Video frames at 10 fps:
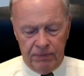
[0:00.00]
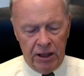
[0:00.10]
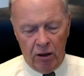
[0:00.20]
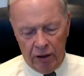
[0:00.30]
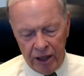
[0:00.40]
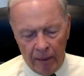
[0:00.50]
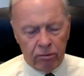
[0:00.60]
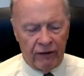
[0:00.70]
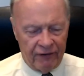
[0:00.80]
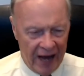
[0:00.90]
you know, a
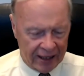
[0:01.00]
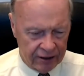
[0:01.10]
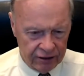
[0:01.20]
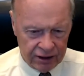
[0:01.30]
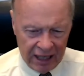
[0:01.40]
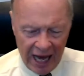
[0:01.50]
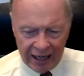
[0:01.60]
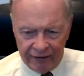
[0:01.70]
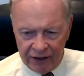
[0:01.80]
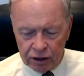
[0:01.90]
number of factors,
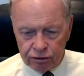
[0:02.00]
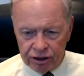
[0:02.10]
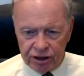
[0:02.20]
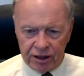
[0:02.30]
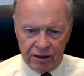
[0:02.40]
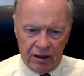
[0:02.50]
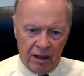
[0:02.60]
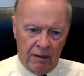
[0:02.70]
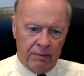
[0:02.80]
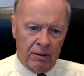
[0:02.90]
lack of interest
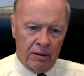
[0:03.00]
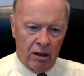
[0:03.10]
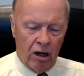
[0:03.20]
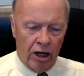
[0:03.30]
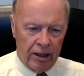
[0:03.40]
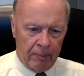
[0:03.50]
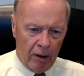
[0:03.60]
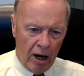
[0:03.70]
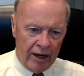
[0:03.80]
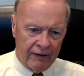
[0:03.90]
um, on the
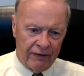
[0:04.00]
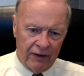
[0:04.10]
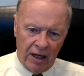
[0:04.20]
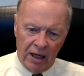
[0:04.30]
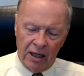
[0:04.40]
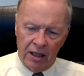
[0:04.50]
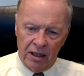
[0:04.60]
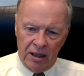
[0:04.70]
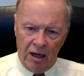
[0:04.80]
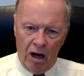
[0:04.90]
part of uh,
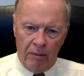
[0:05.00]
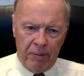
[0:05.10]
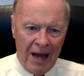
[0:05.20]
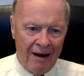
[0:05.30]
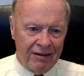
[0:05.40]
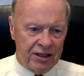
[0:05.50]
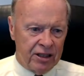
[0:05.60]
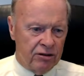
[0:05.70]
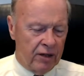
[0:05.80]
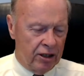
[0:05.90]
our parents
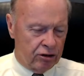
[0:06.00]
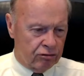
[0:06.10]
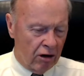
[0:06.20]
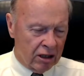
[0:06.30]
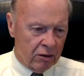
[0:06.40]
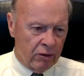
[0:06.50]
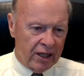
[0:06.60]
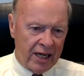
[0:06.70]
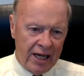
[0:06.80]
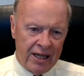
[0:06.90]
and, struggling with a
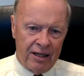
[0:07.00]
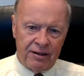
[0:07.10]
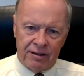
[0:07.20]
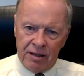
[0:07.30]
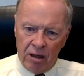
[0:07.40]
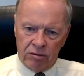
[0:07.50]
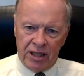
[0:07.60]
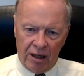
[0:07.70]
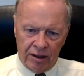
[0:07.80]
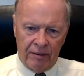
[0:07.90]
kid that's, you know,
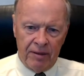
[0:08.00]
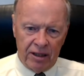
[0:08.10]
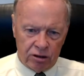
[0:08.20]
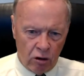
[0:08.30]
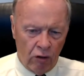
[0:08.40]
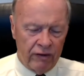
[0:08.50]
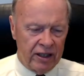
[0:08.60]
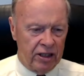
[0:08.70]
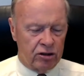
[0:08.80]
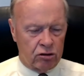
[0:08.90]
telling them there's COVID
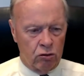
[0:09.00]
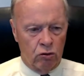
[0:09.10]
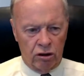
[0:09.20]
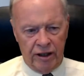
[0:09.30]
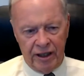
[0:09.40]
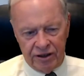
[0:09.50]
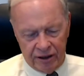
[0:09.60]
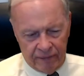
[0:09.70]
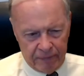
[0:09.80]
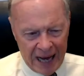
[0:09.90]
in the school or there's
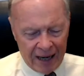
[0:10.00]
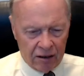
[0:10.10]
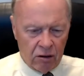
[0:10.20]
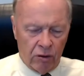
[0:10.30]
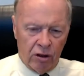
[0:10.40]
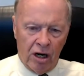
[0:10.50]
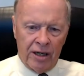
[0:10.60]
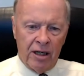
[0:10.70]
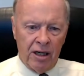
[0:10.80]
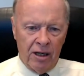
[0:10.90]
a battle going on
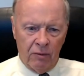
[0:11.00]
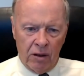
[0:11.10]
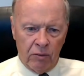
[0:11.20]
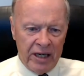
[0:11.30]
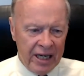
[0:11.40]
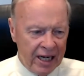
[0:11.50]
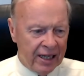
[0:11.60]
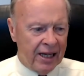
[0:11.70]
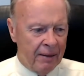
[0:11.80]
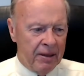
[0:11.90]
when we
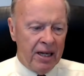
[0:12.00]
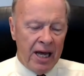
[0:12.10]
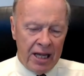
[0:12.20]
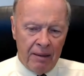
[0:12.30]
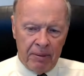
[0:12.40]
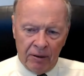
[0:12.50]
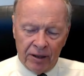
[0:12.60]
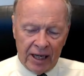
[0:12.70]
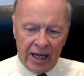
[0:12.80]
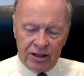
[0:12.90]
needed them in, in the
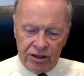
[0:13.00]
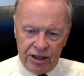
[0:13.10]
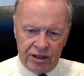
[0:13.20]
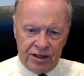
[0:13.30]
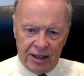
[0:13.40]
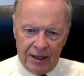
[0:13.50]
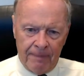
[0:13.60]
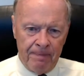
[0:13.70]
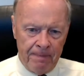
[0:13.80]
building. It's just, a, uh,